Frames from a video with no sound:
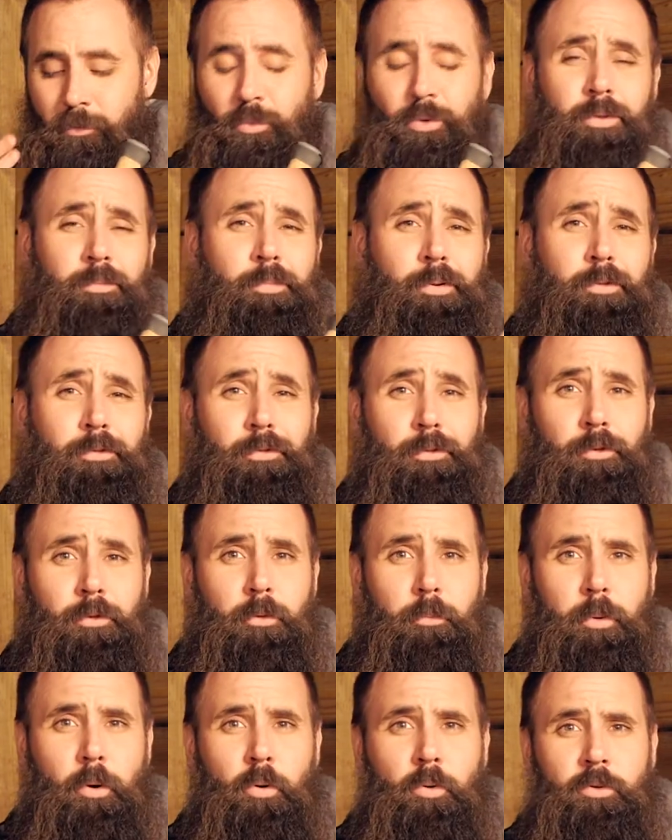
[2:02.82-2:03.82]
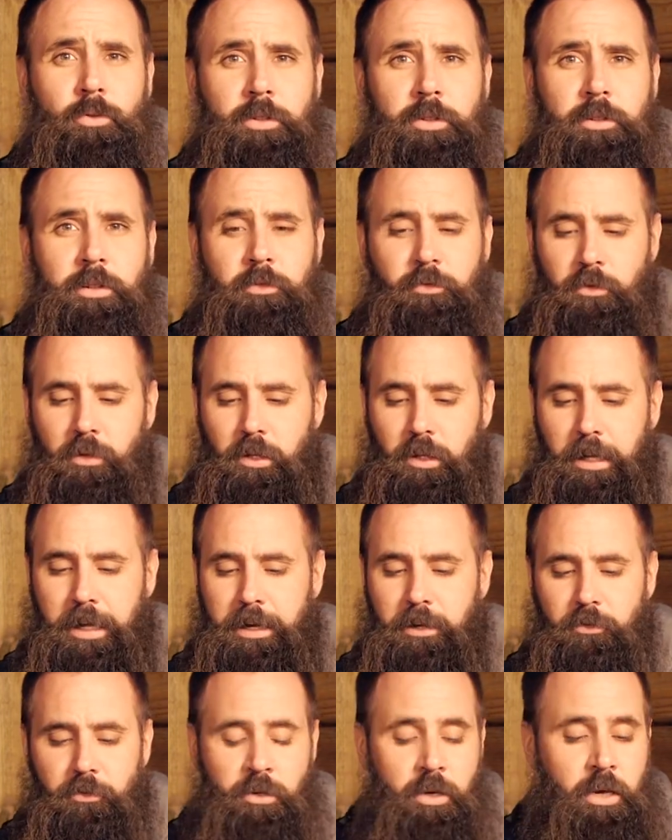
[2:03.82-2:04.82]
and would prefer the poles at different
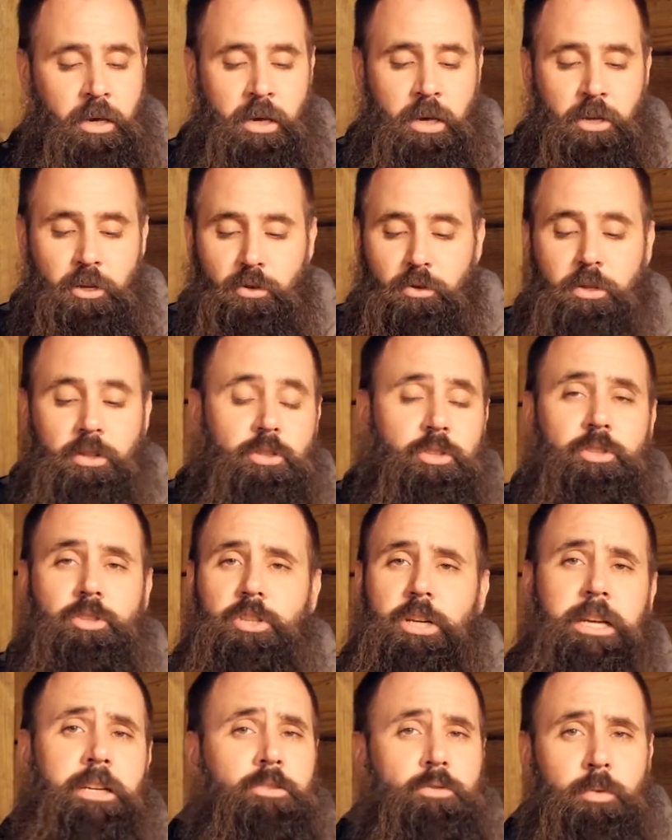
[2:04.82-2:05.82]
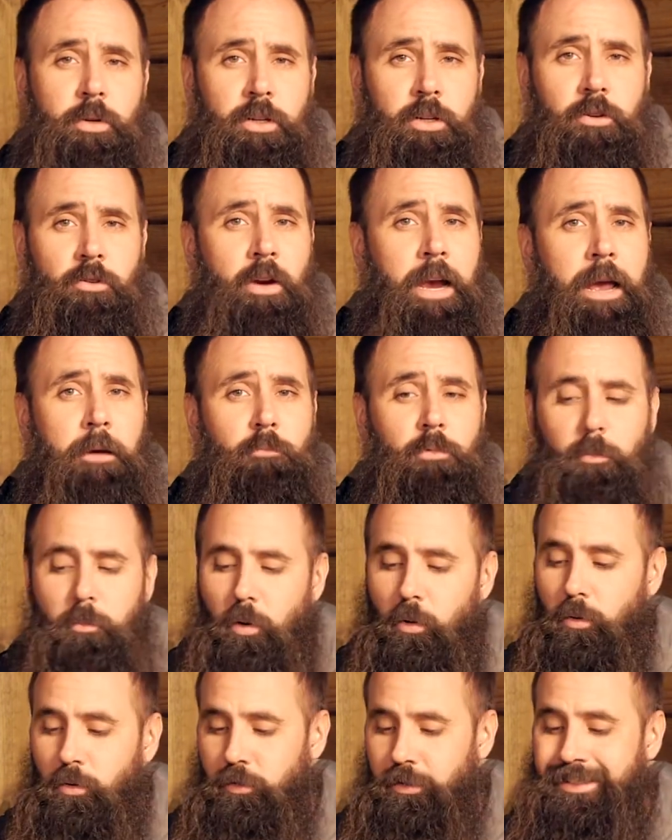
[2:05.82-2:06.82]
lengths, you can just change where you grab the
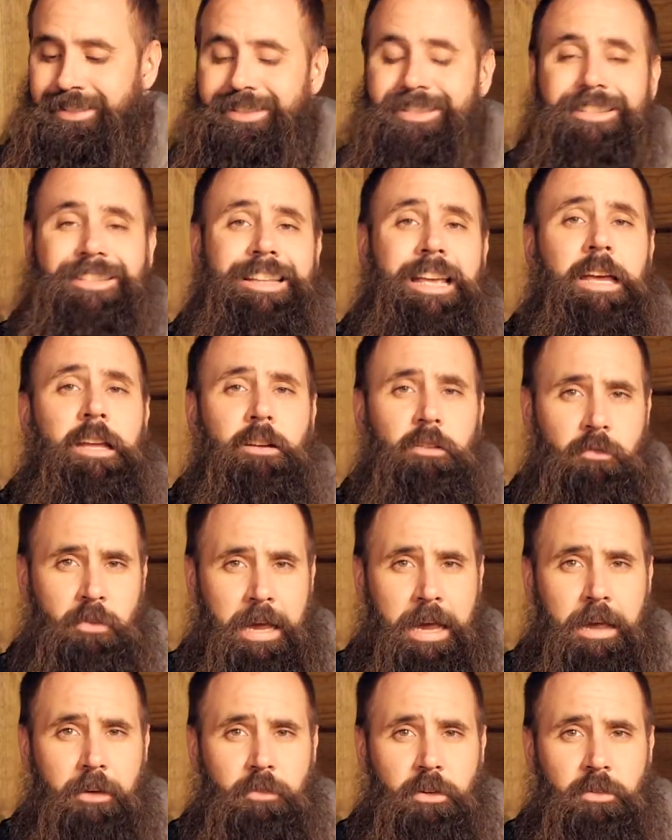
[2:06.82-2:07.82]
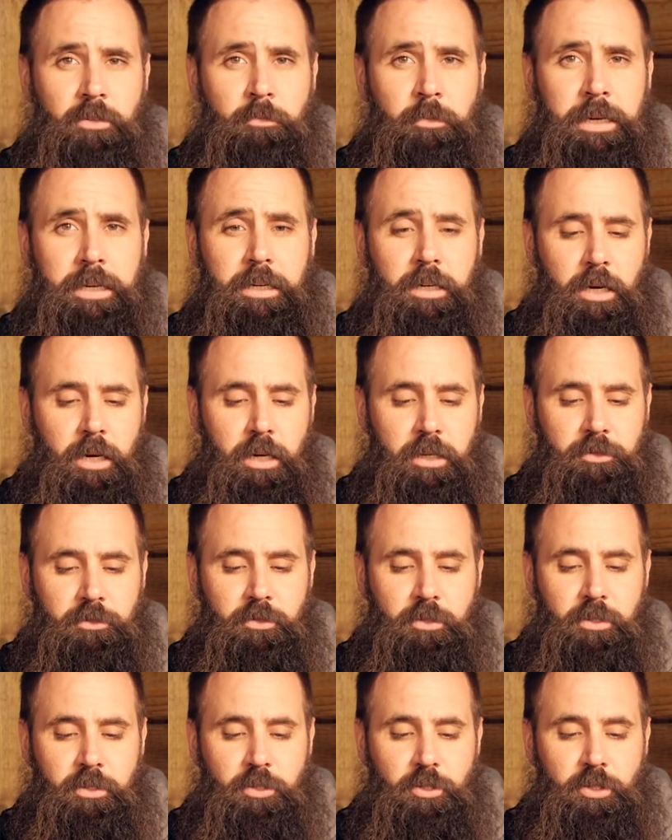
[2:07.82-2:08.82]
poles instead of having to make
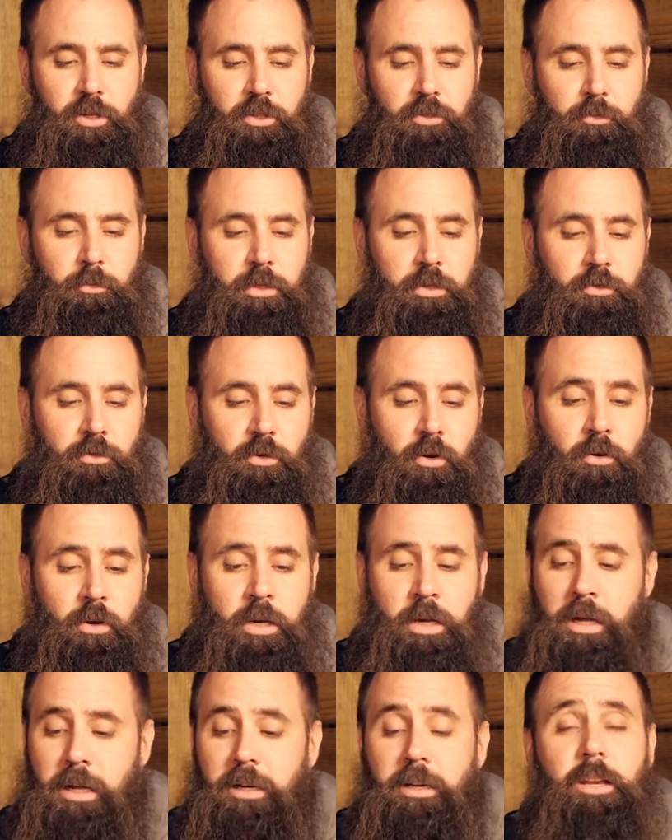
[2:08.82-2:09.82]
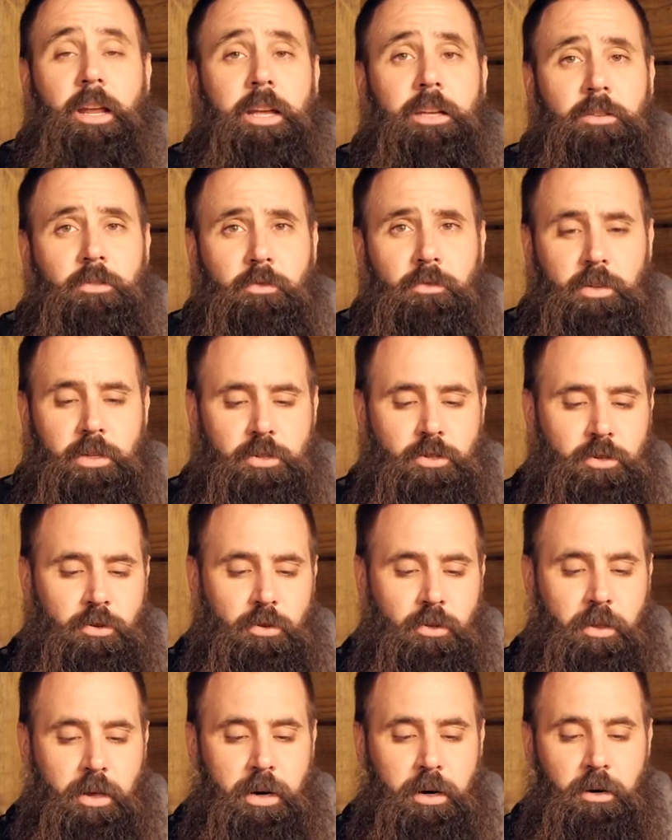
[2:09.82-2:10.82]
constant adjustments. So nice
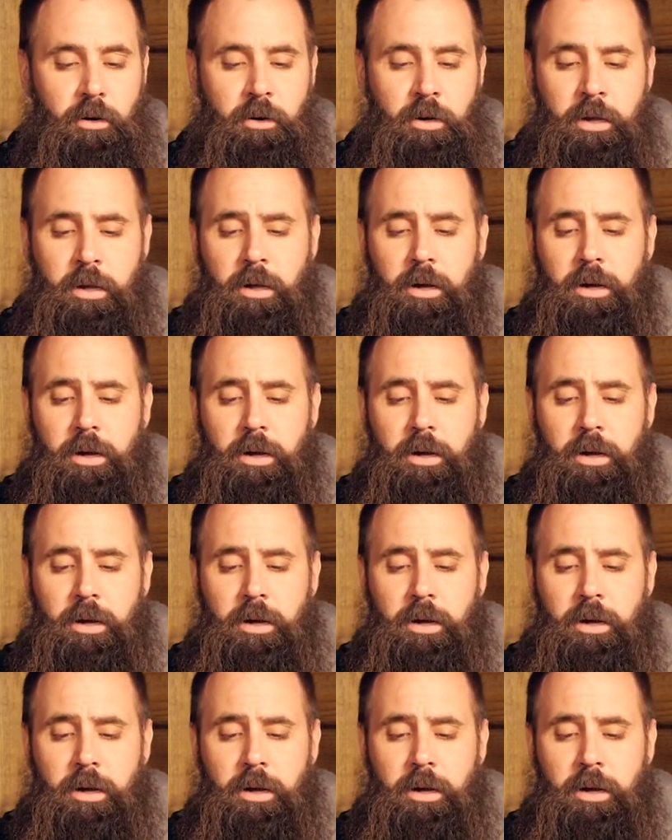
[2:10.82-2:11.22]
feature there.